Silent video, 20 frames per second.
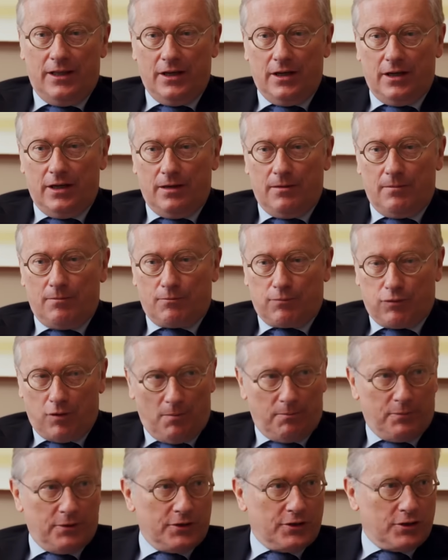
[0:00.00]
the
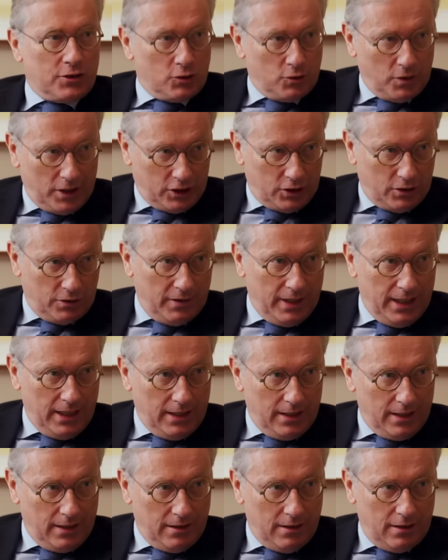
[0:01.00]
proper
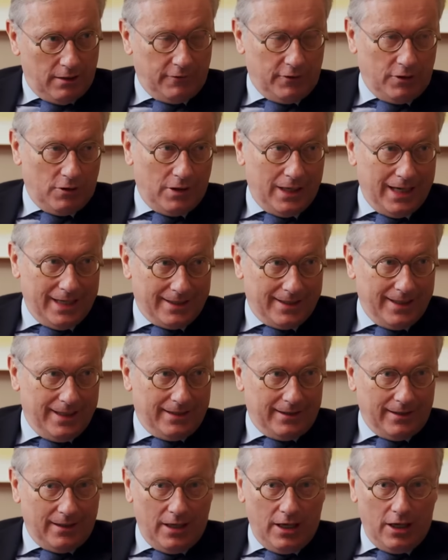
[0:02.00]
structuring of your
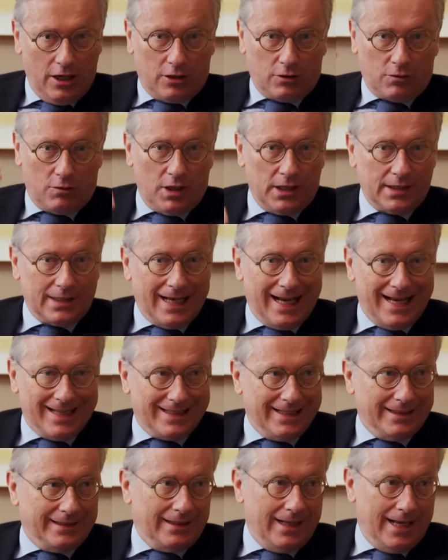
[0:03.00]
asset across
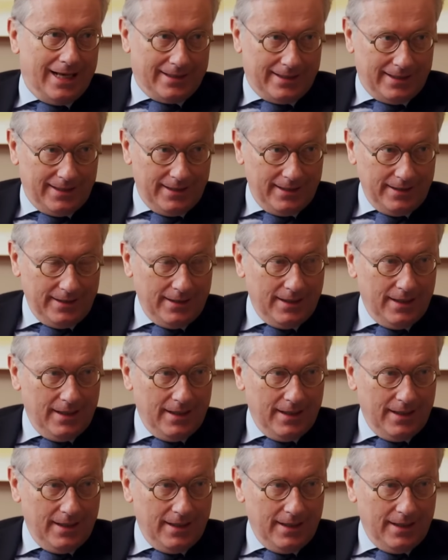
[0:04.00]
asset classes